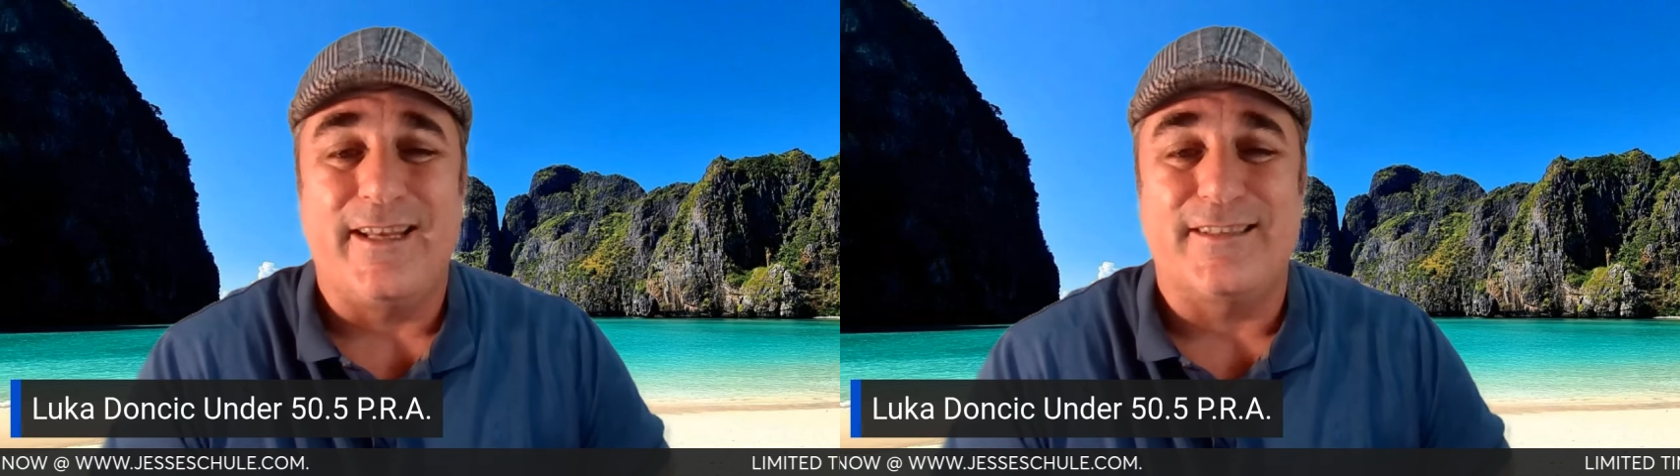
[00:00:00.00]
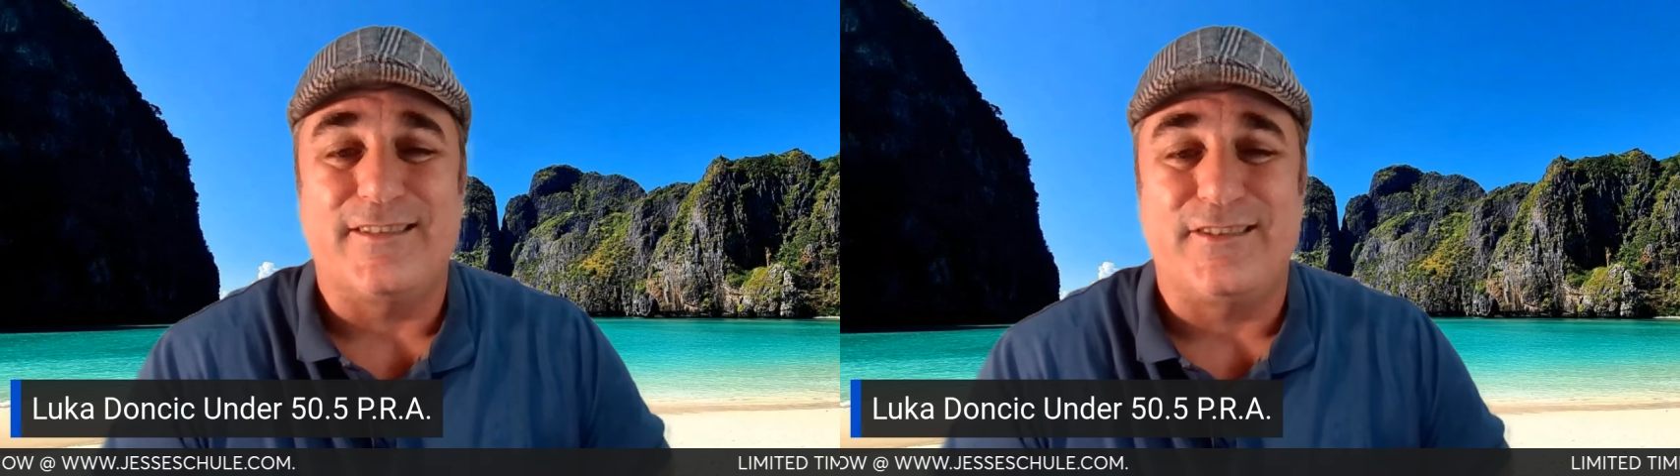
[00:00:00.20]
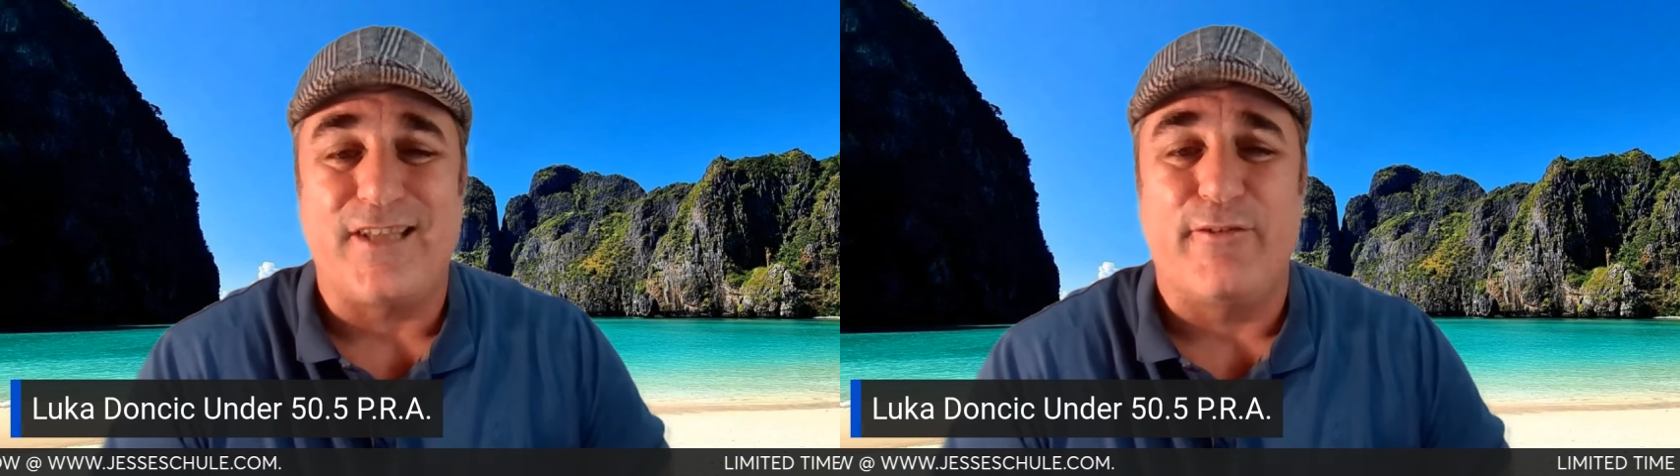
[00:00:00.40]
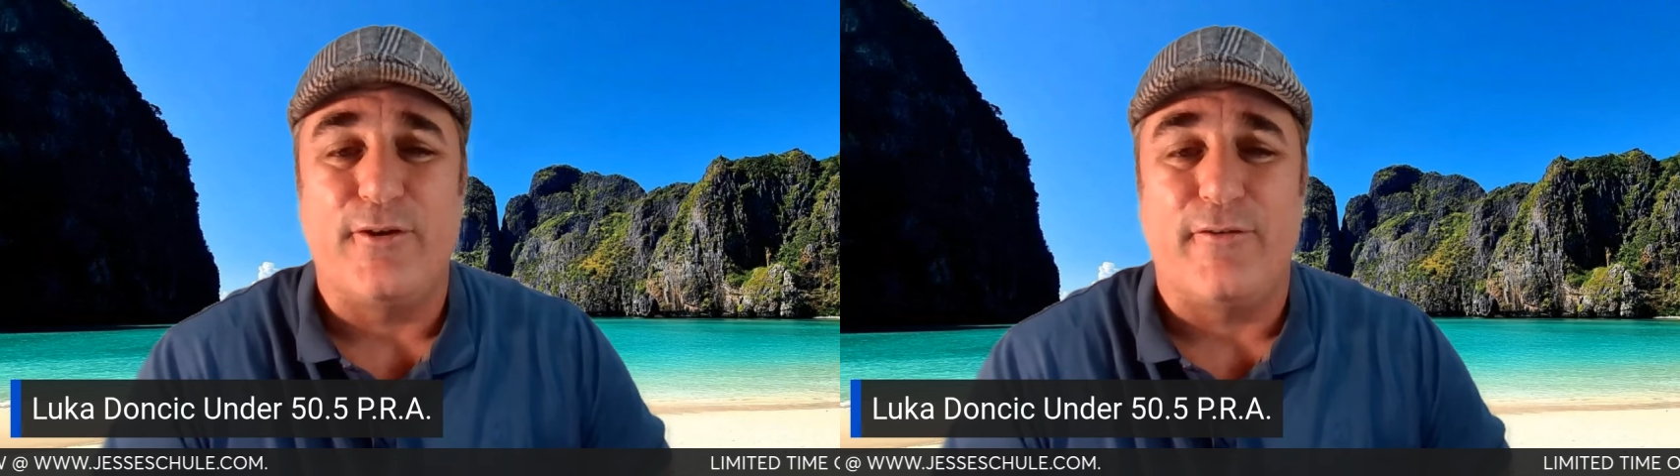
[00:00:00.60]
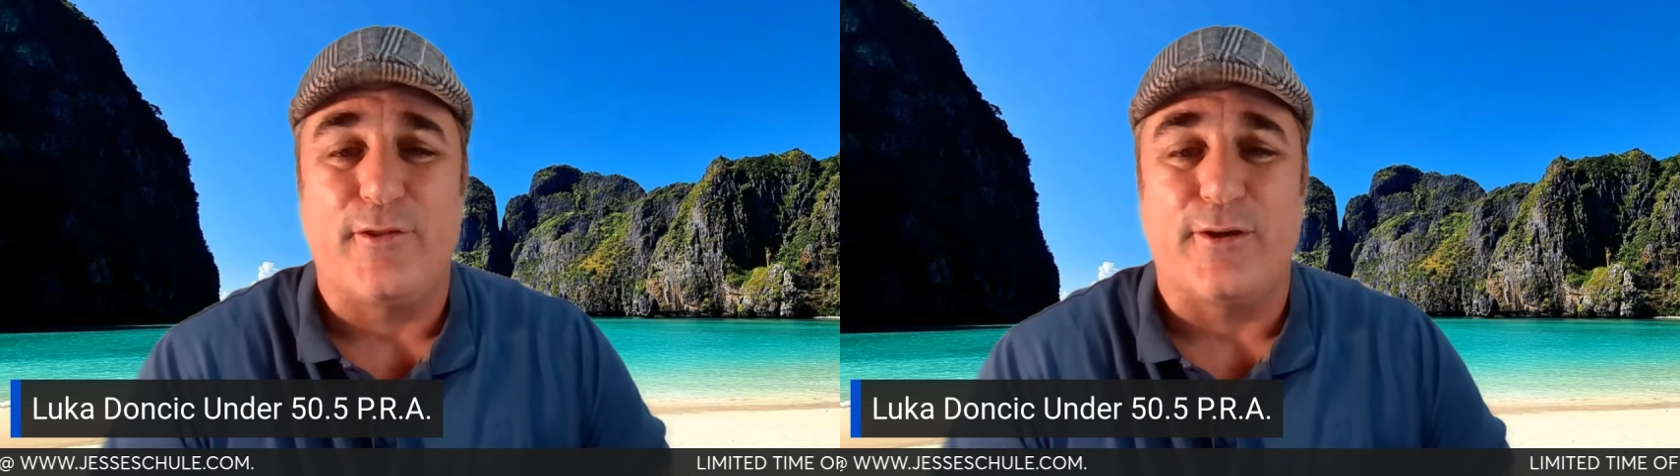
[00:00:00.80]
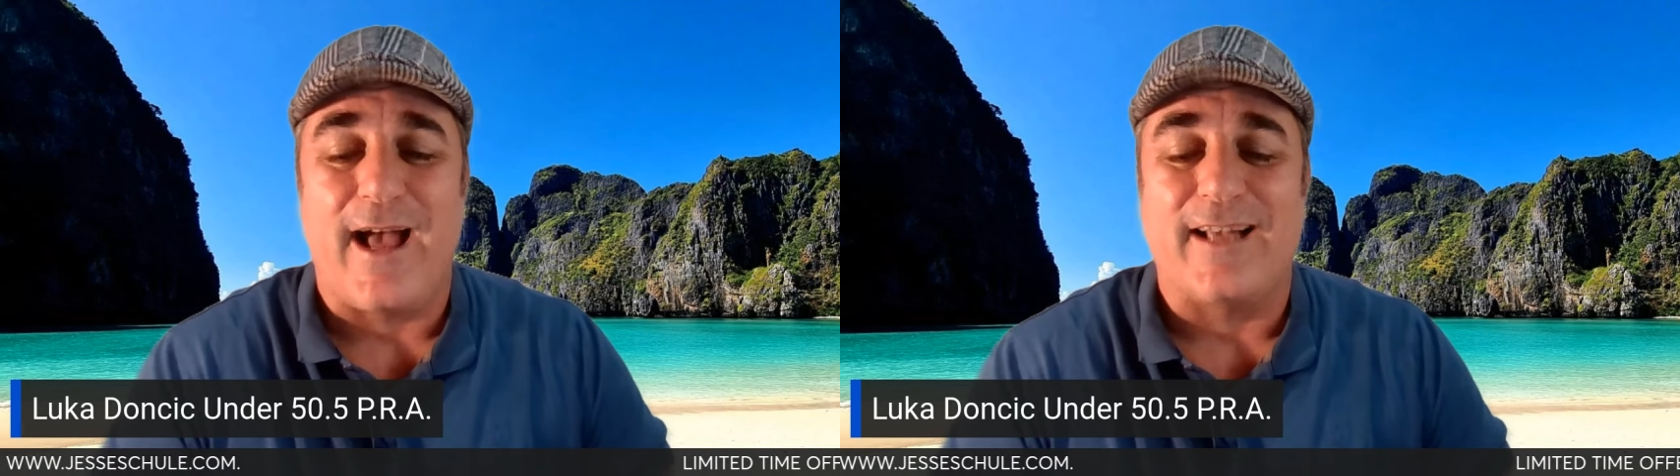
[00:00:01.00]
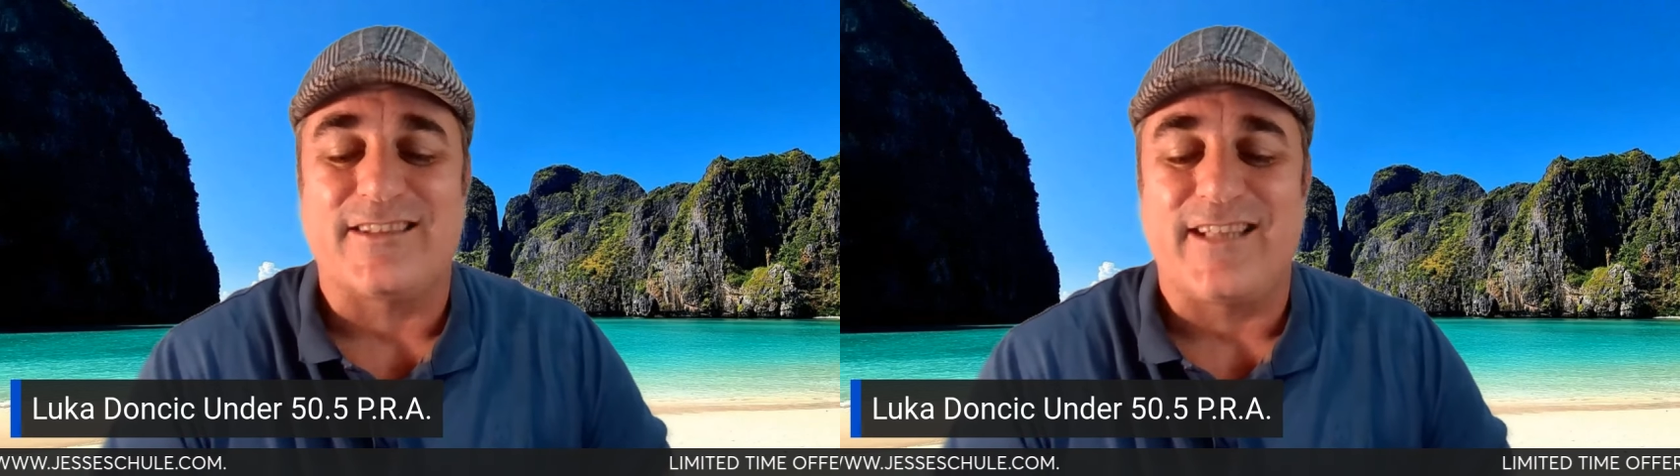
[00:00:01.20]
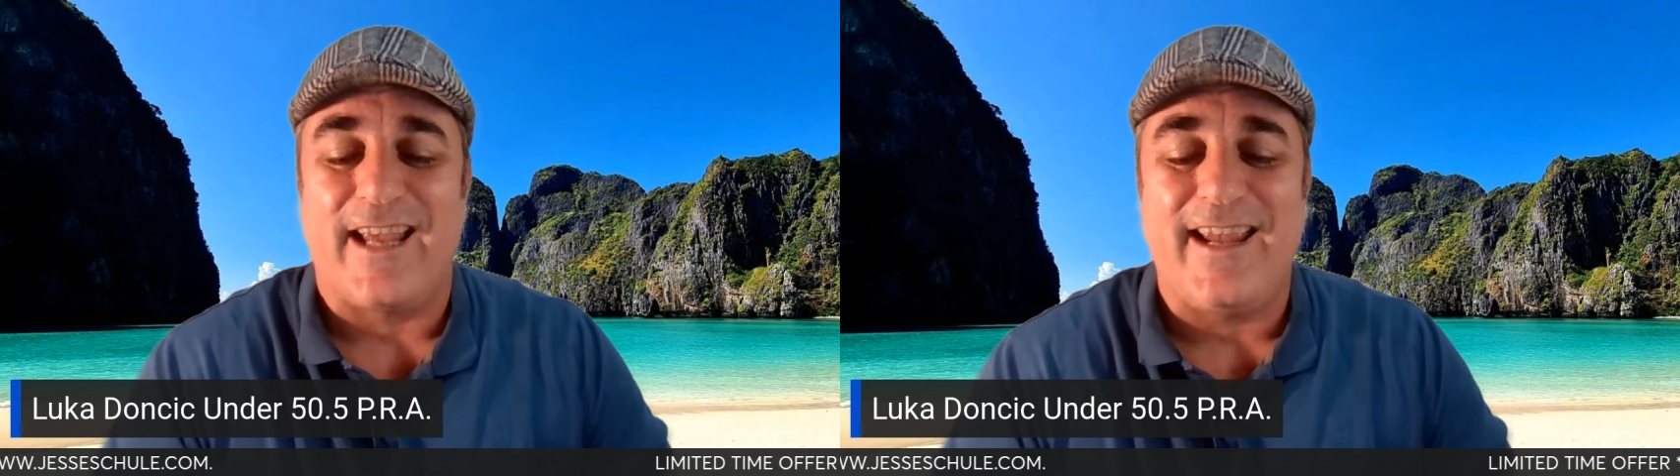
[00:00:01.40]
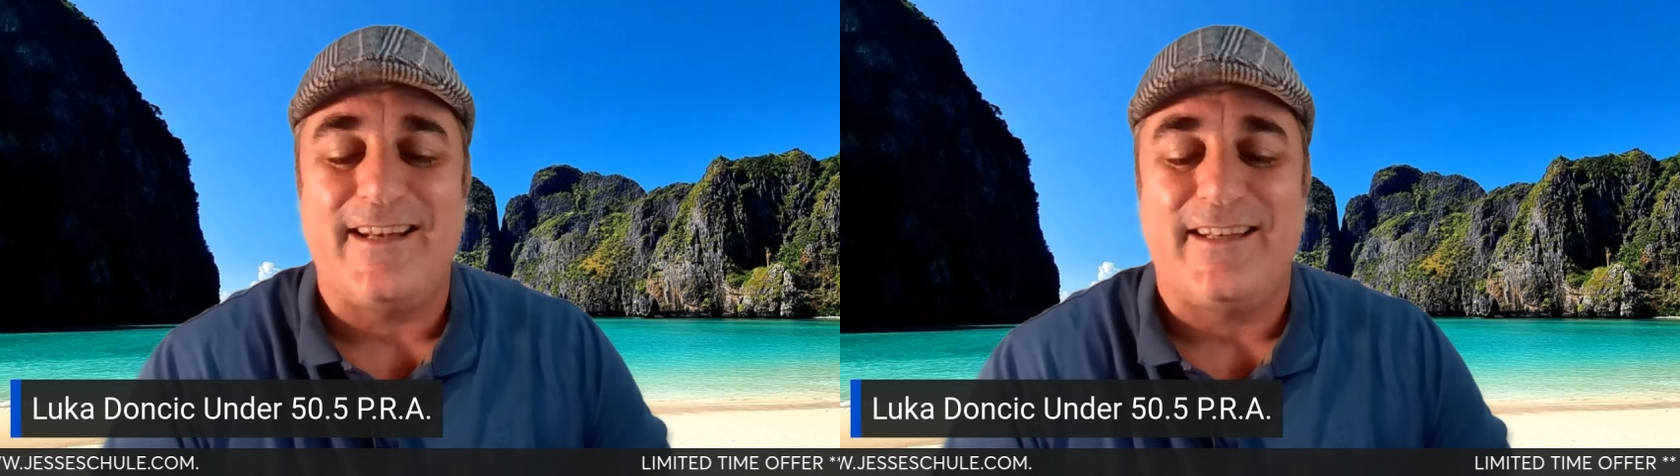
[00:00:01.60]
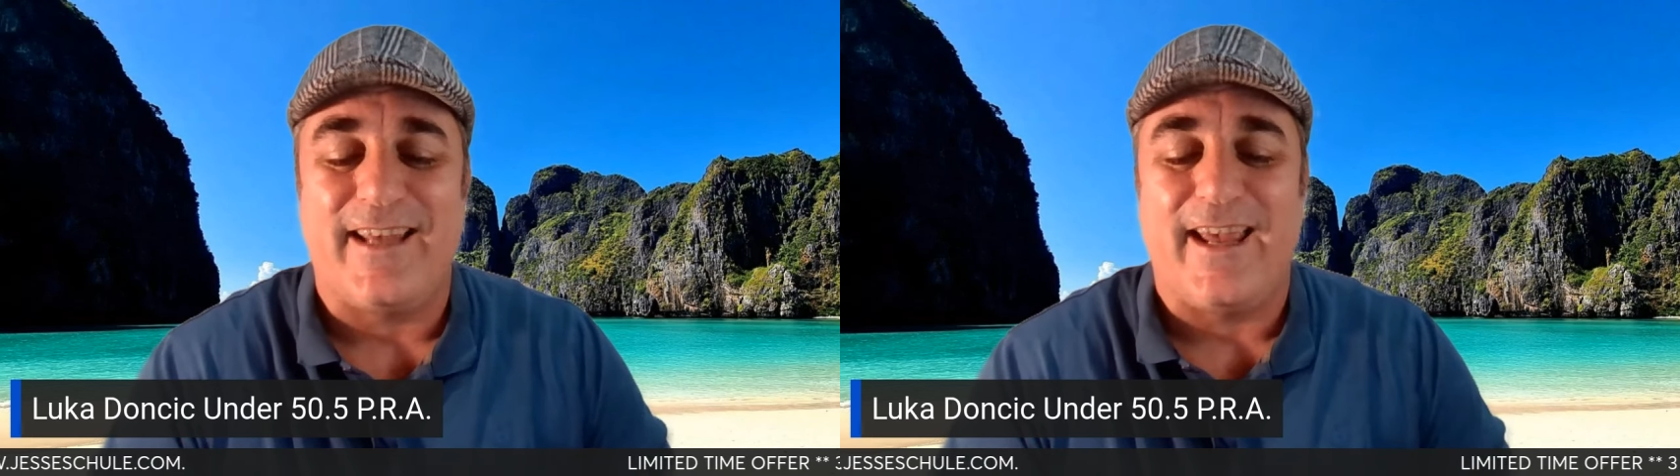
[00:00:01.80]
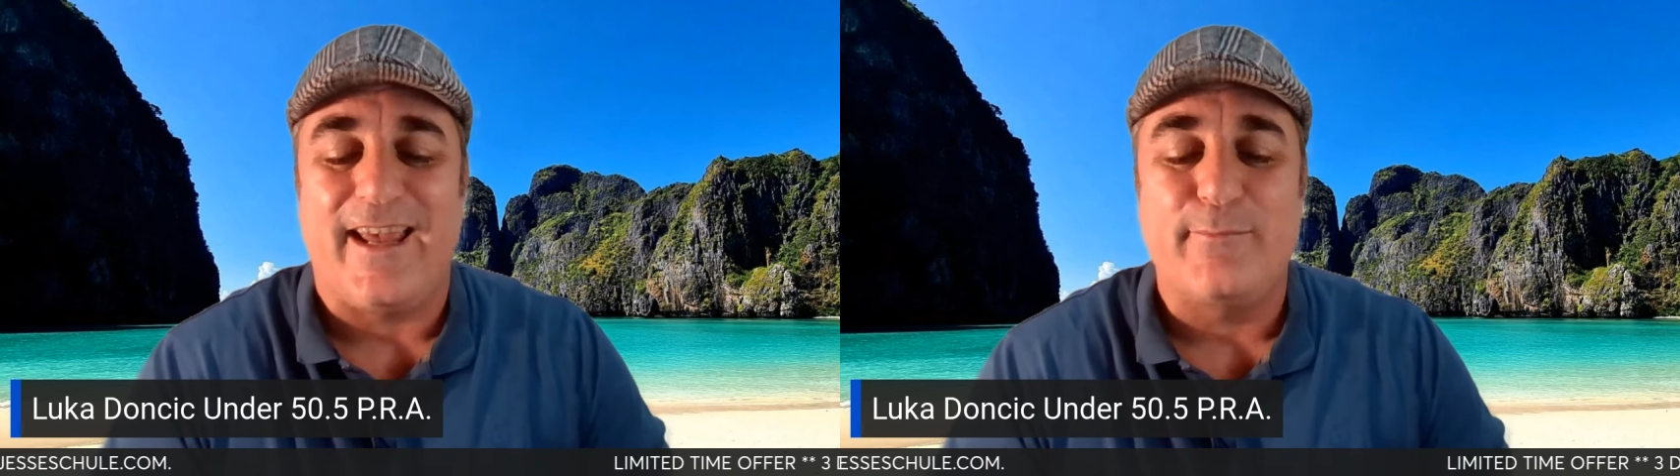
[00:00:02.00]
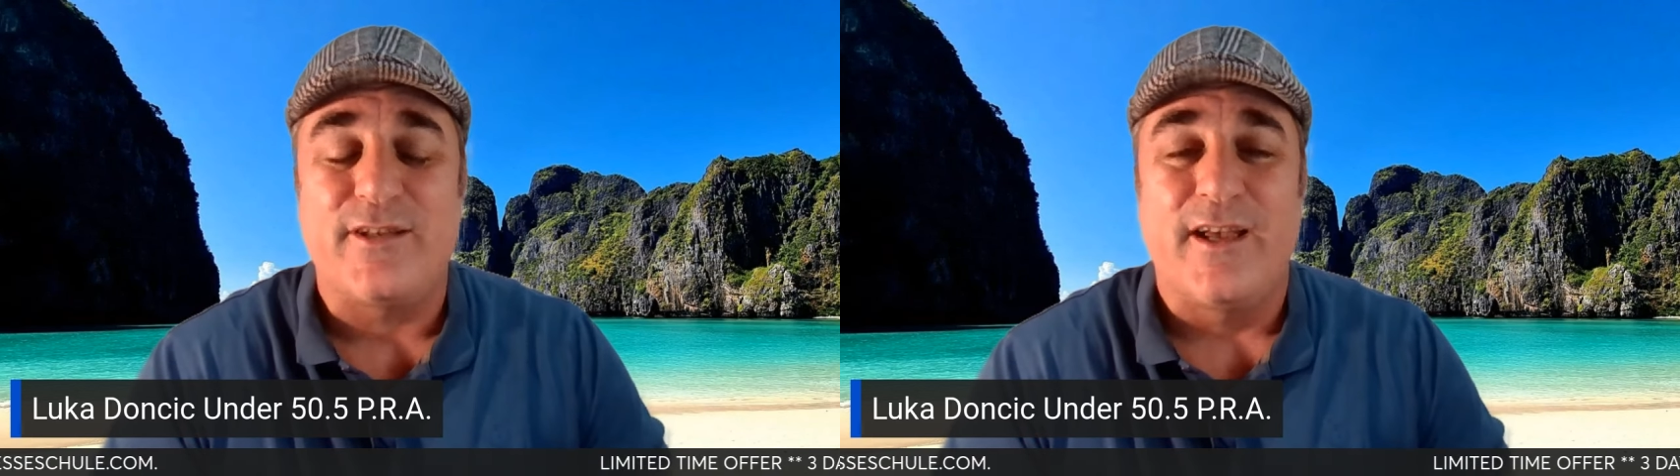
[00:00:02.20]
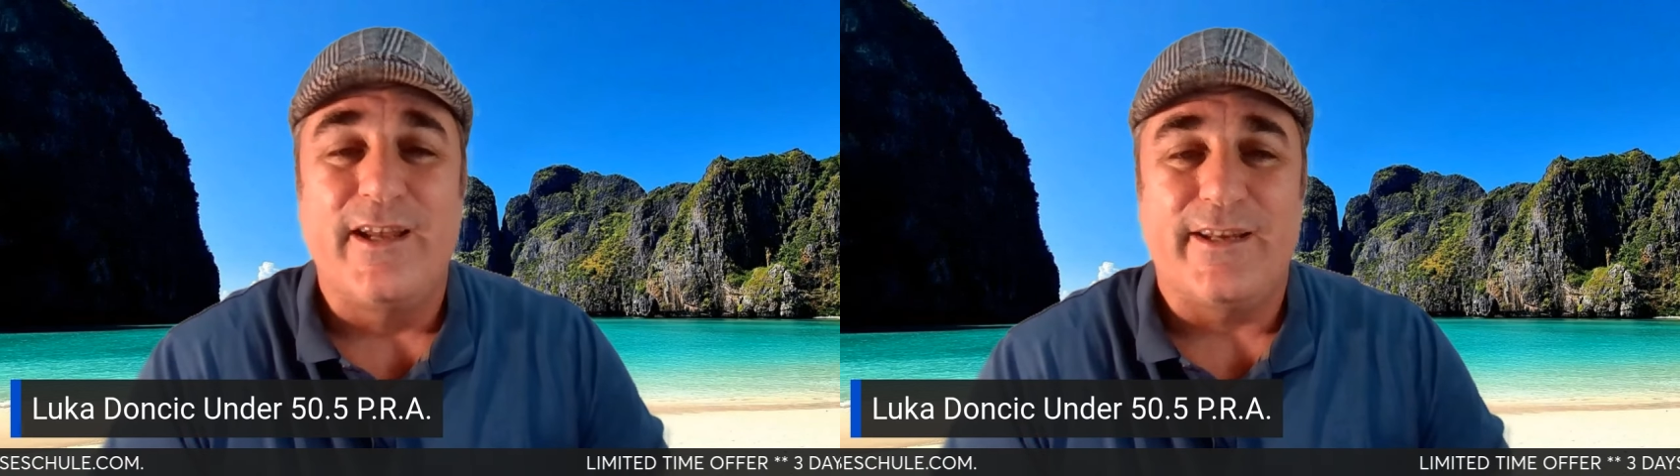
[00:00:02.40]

in seven of their last eight games,